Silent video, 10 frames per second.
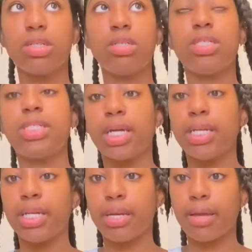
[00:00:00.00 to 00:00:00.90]

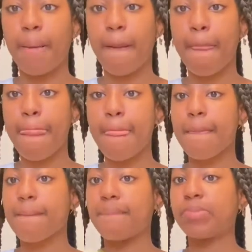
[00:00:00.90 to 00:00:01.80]
Sunday,
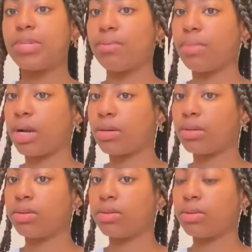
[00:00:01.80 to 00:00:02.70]

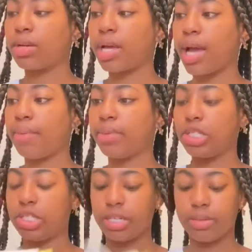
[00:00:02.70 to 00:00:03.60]
tomorrow I'm gonna
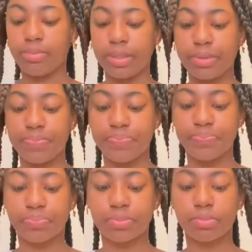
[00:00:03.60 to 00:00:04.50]
ship
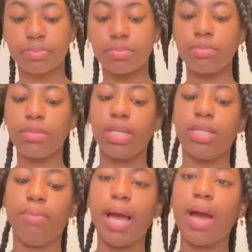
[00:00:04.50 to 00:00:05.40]

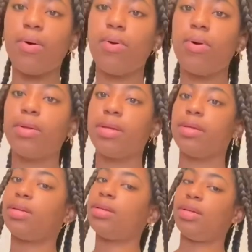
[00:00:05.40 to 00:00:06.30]
them out
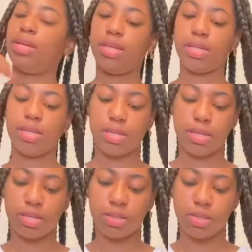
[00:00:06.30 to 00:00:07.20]
and
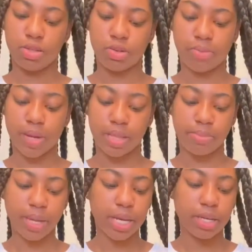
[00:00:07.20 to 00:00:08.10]
then notify the
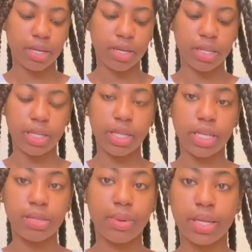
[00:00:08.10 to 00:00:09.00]
buyer, and then
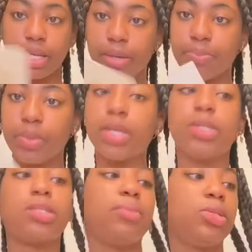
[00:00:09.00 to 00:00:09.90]
that's about it.
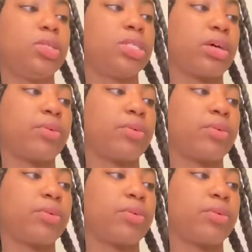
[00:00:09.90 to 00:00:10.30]
So I'm gonna do this off